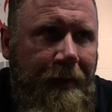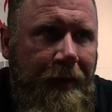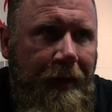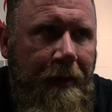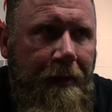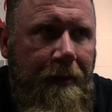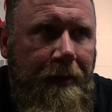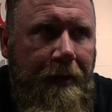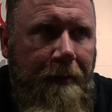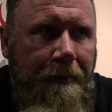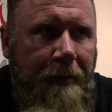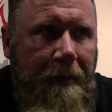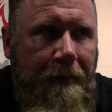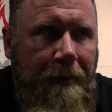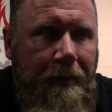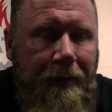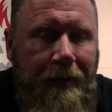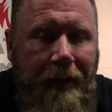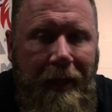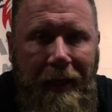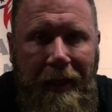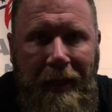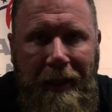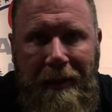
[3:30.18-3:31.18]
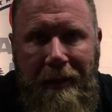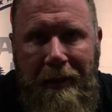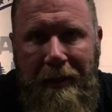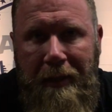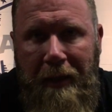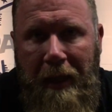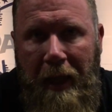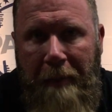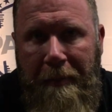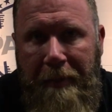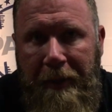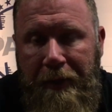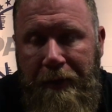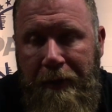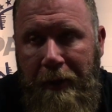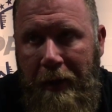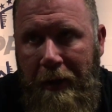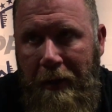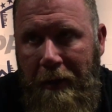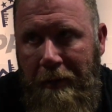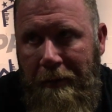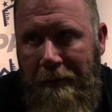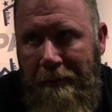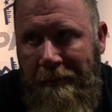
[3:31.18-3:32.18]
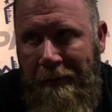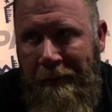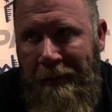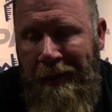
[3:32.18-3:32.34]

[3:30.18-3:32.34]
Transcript: You know, some people say it has a sloppy trigger.